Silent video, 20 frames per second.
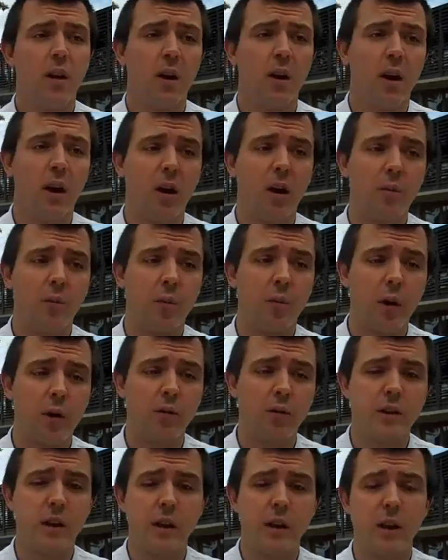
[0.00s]
Uh, the
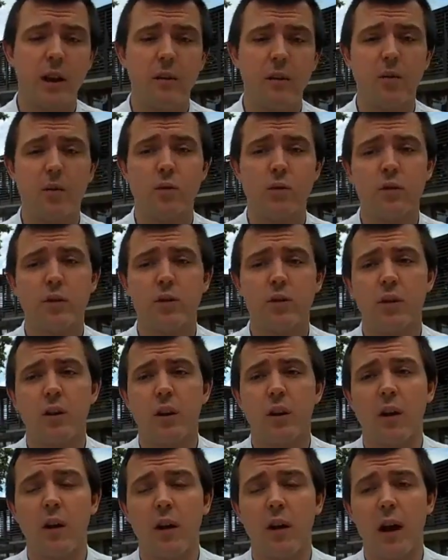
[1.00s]
protein levels
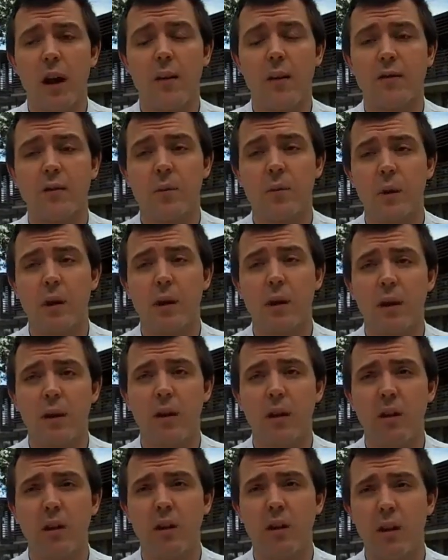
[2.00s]
uh, have to
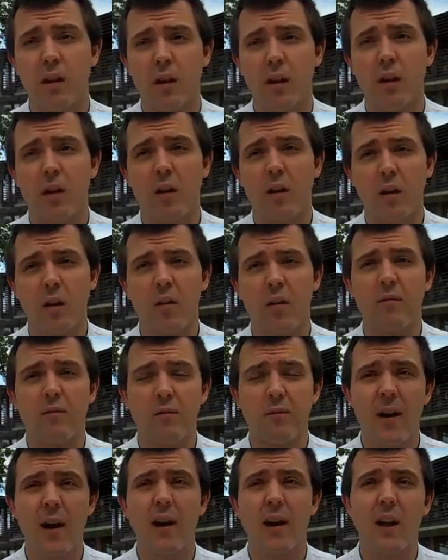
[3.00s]
be uh,
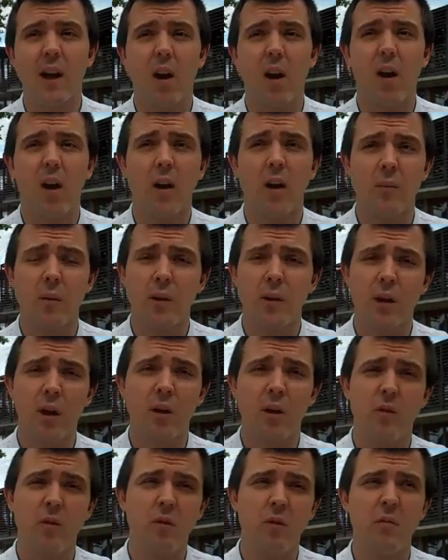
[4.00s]
fairly high, but
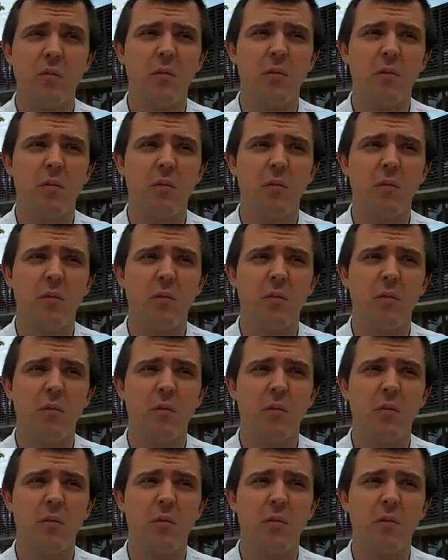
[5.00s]
no,